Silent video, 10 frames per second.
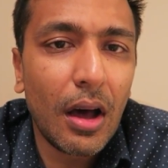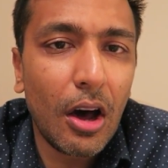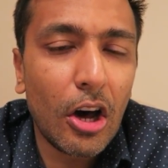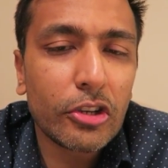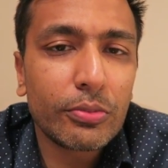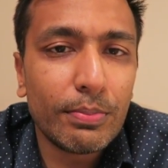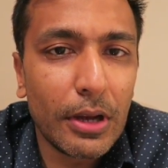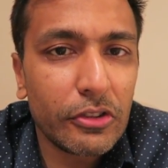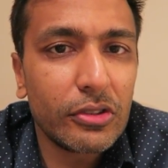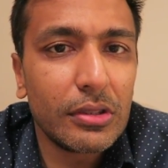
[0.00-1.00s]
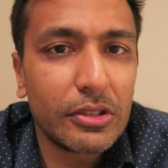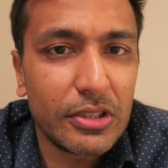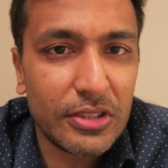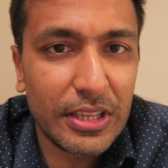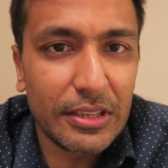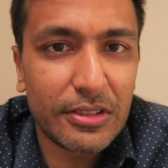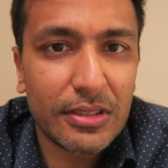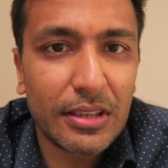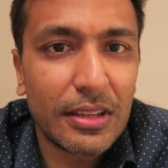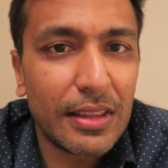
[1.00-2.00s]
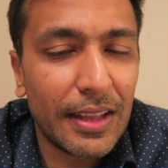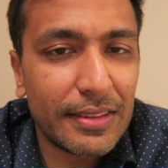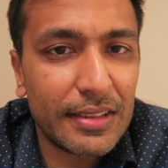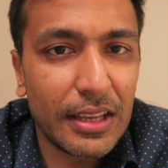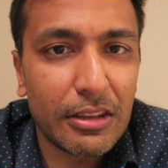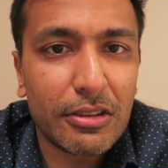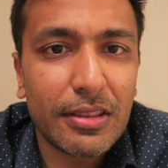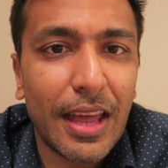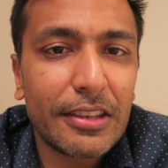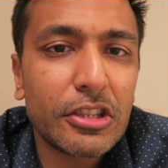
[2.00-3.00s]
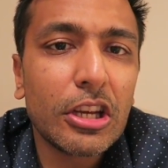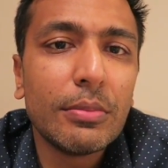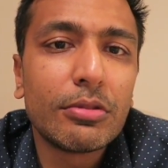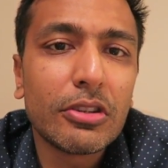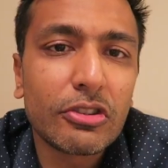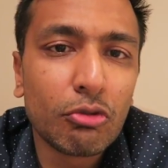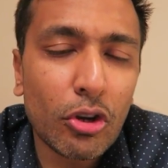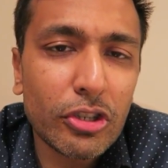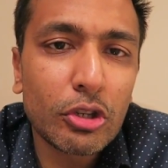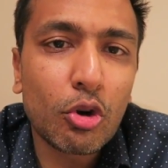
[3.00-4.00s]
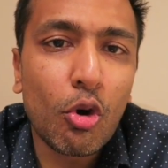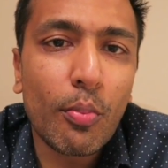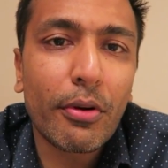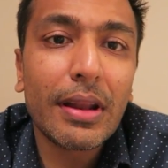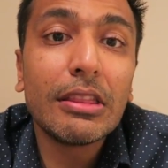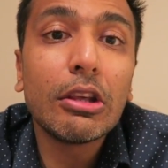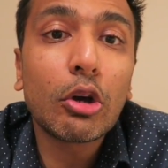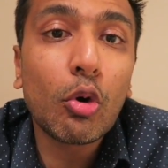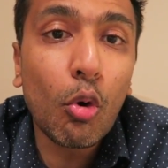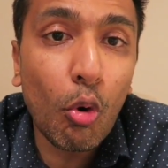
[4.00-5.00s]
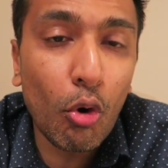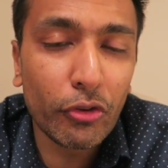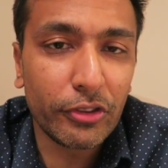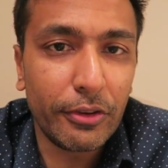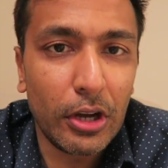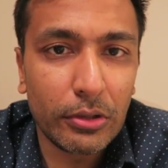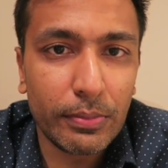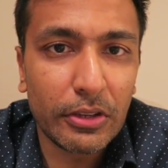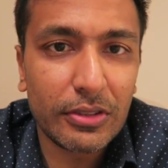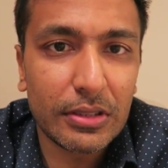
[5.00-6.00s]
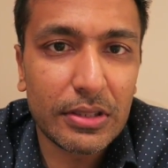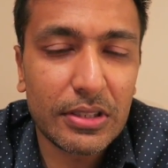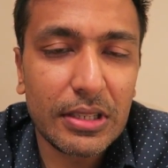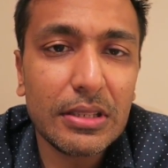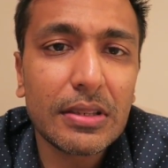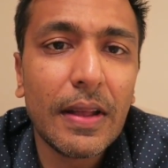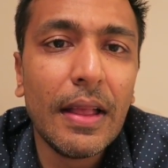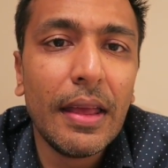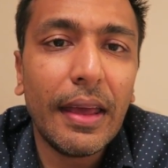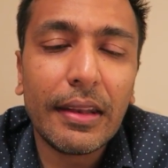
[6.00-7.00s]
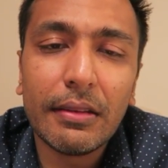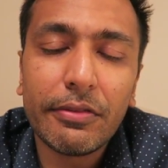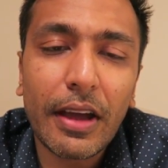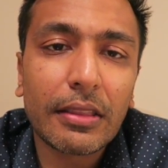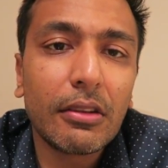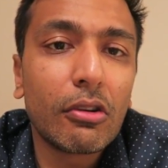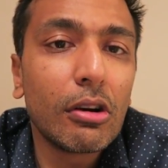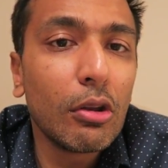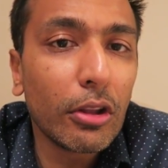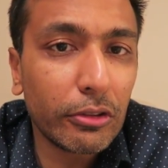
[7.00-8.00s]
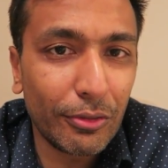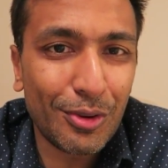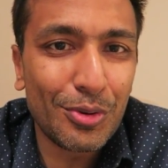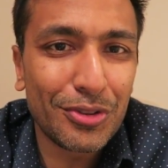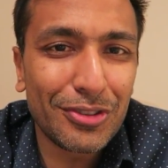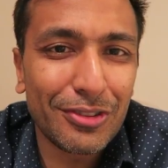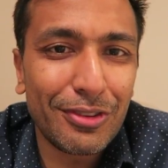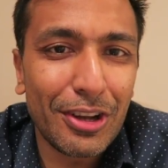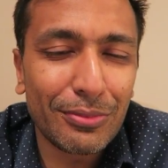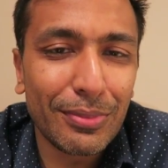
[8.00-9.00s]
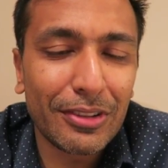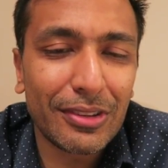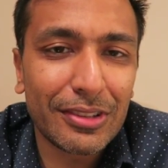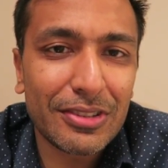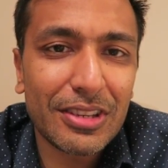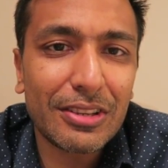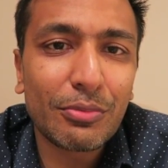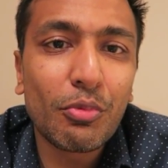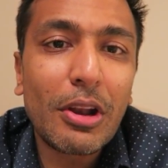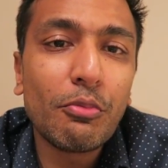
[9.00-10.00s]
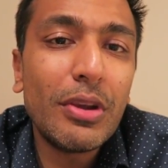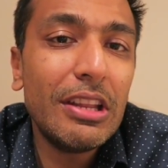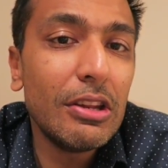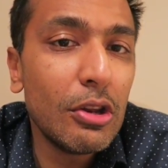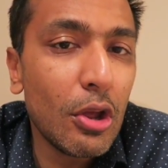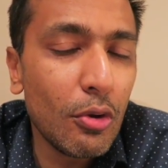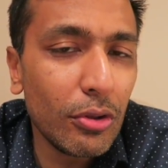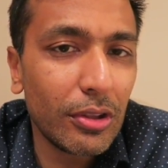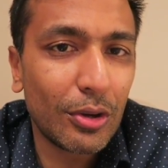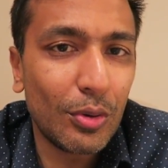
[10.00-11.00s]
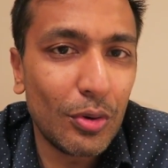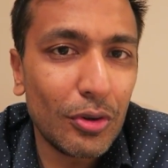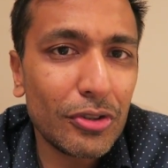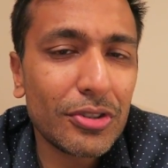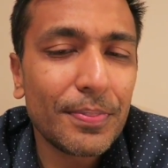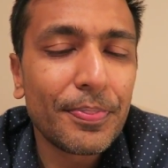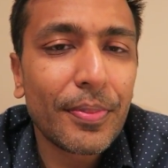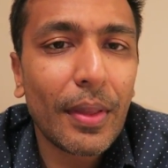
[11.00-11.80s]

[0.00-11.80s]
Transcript: heart muscle disease. That's it. That term does not incorporate the cause of heart muscle disease. And in fact, there are lots of causes of heart muscle disease. When we know the cause,